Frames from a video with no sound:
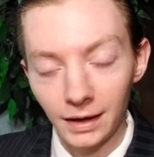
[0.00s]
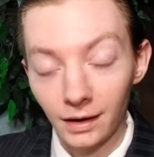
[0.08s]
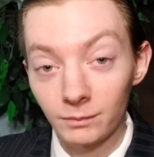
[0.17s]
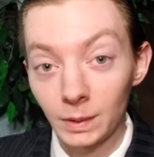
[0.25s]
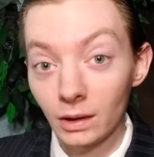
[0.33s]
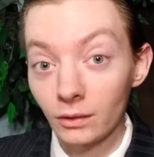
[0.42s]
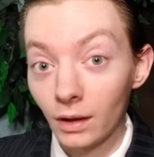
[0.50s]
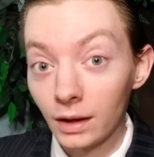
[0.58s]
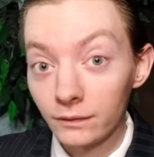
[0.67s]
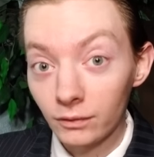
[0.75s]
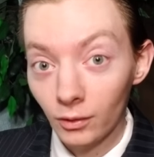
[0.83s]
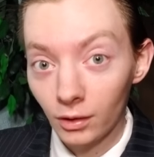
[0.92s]
I've been a
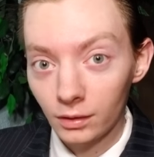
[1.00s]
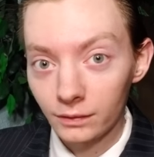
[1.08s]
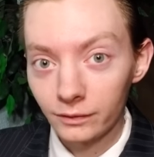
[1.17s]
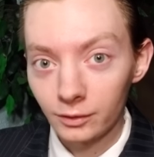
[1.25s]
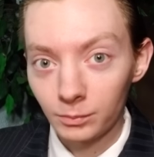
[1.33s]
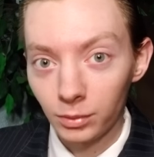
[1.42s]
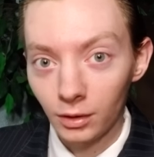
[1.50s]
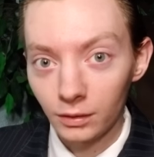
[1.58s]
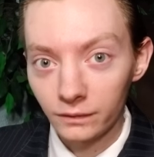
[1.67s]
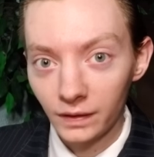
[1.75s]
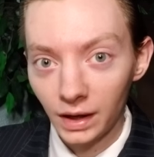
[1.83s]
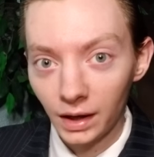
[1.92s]
lifelong football
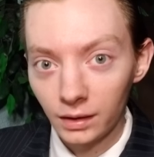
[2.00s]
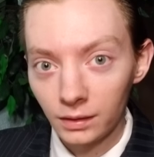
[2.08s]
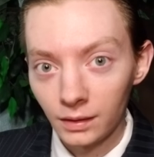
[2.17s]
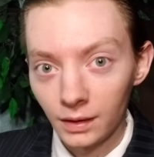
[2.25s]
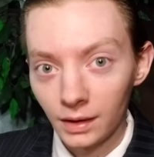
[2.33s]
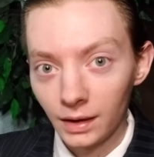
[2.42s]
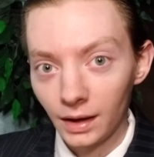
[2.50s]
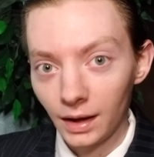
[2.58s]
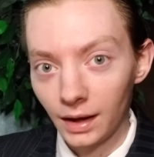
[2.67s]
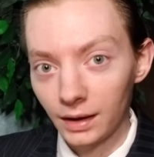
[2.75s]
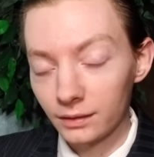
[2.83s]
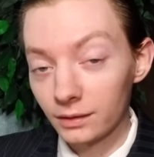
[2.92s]
fan,
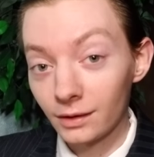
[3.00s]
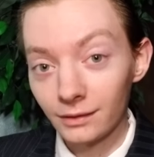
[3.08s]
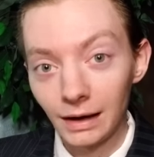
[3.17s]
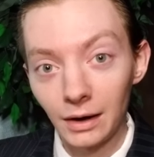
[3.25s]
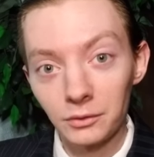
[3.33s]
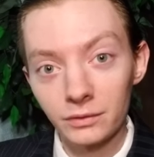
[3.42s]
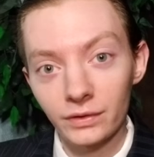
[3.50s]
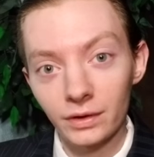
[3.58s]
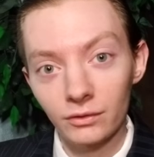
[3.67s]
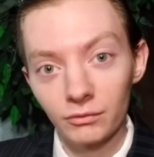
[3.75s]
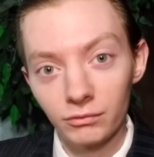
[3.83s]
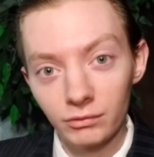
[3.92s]
and you know, I was
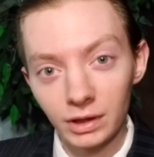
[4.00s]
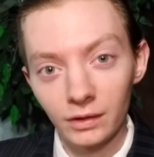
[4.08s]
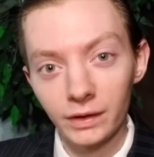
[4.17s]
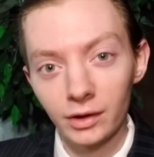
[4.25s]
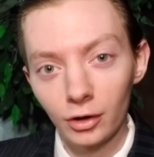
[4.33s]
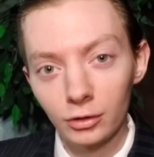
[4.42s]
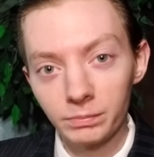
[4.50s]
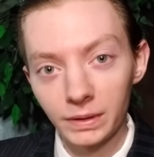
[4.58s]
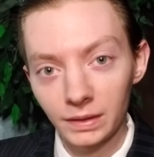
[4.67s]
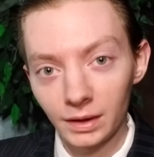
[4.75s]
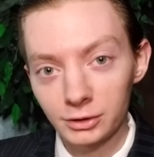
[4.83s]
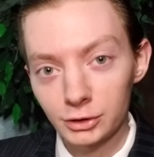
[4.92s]
just really
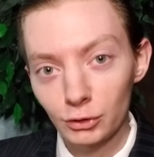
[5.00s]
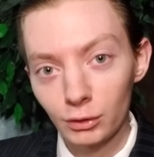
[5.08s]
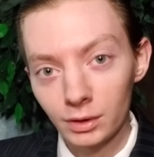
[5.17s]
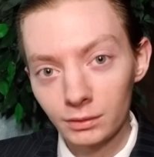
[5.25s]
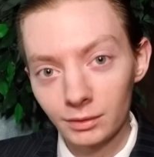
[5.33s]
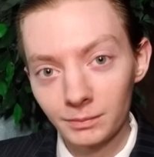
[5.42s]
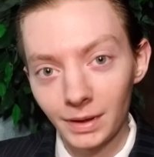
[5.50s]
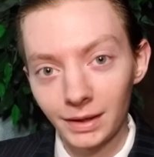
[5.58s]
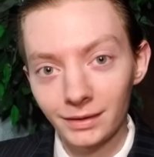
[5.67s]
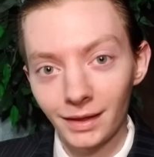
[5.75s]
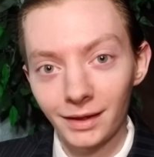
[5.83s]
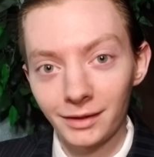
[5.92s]
hoping that Jordan would
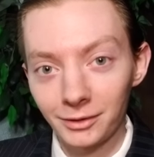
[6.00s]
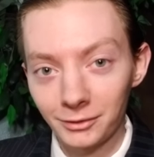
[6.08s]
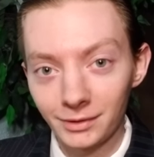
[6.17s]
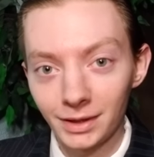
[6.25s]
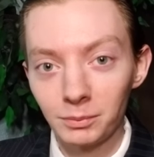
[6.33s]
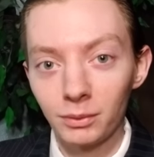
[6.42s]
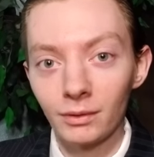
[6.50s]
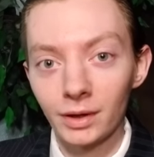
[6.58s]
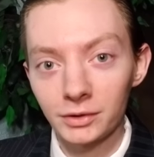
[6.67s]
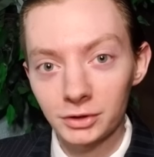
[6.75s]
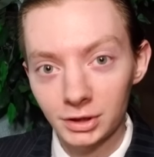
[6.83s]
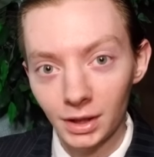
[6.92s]
make that
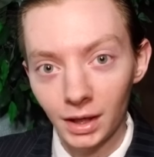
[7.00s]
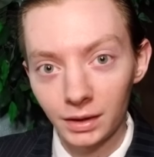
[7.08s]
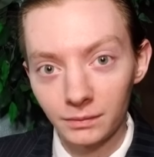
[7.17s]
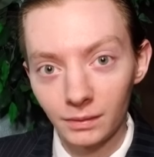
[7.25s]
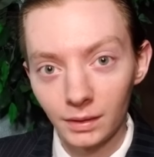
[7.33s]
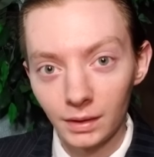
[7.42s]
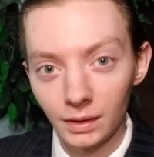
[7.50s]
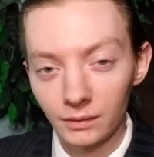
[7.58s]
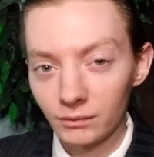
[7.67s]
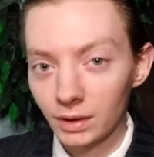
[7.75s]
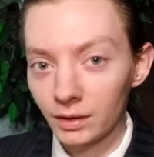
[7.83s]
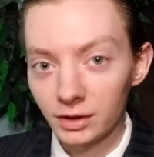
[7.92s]
three-point shot,
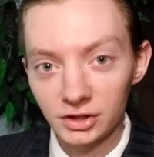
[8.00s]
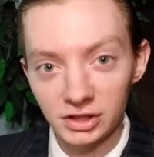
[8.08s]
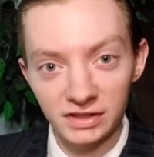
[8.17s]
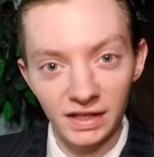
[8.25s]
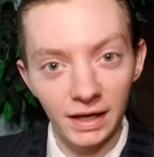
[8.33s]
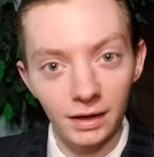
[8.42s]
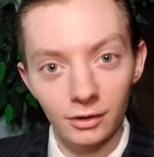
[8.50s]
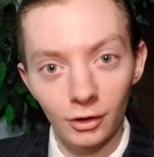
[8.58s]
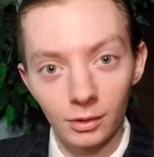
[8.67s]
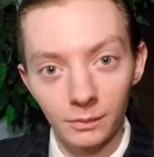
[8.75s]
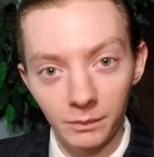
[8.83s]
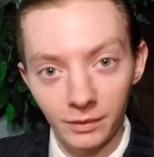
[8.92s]
really just take it
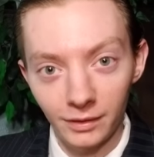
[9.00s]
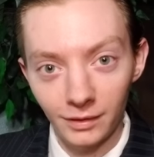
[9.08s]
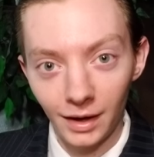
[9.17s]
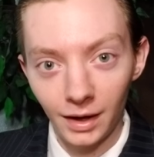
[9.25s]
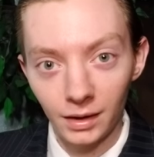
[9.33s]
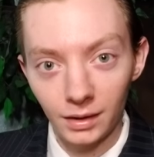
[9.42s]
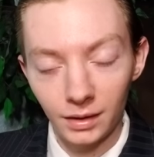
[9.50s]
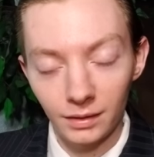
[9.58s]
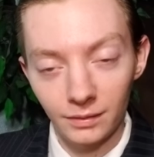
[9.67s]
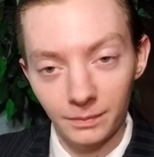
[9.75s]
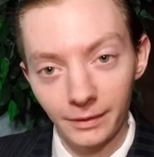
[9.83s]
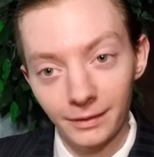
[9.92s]
home for the
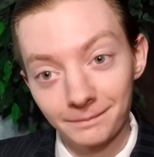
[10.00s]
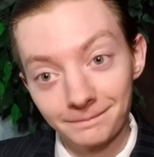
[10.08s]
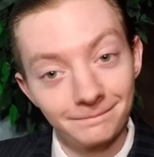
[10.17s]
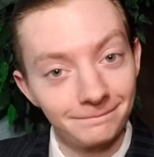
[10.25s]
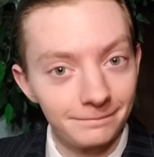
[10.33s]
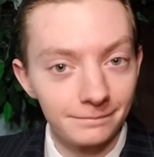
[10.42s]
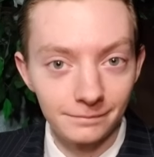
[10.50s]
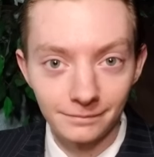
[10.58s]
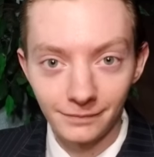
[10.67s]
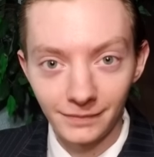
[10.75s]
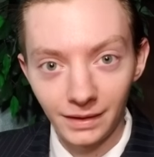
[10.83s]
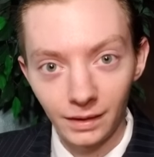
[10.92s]
Yankees, but
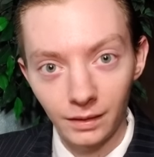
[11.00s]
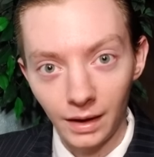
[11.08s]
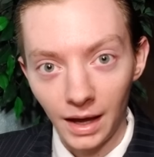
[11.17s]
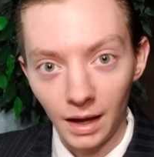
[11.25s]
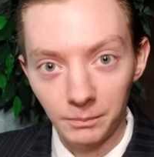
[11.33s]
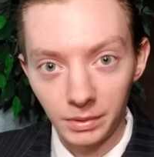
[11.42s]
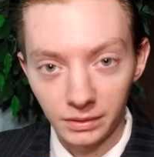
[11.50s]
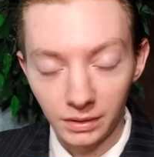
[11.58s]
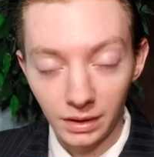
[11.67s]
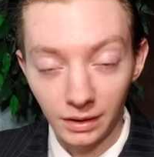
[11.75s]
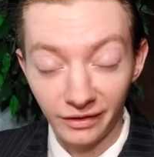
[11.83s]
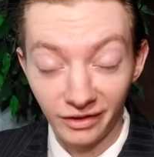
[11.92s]
didn't happen, you
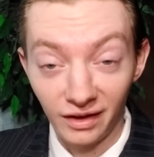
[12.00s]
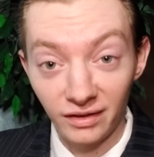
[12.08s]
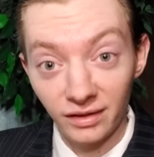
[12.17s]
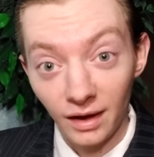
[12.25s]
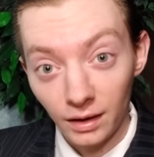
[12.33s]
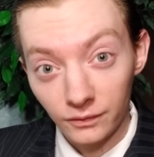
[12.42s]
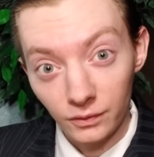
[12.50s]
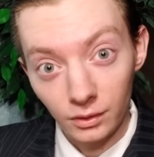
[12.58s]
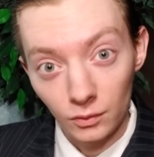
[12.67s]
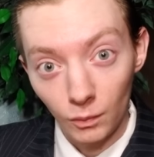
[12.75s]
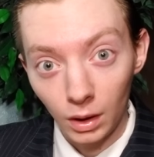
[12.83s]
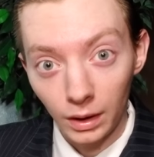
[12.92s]
know, so I sat for
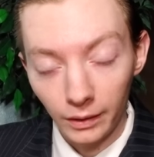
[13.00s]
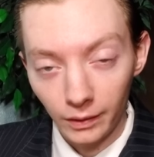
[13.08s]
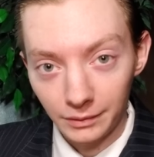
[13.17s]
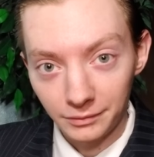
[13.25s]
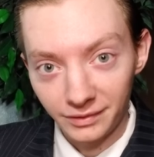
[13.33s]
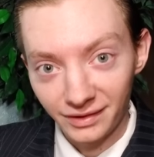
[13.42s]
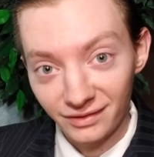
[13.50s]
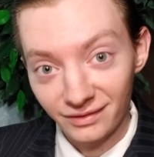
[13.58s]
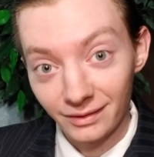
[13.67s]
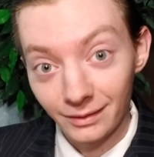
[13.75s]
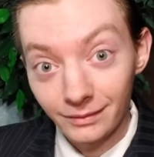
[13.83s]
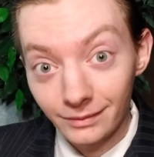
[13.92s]
a while. I was just,
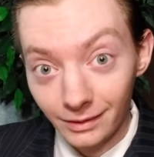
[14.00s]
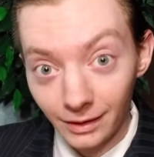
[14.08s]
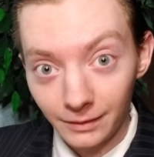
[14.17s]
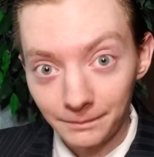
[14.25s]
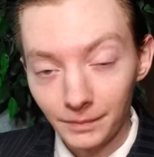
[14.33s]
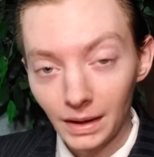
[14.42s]
you know,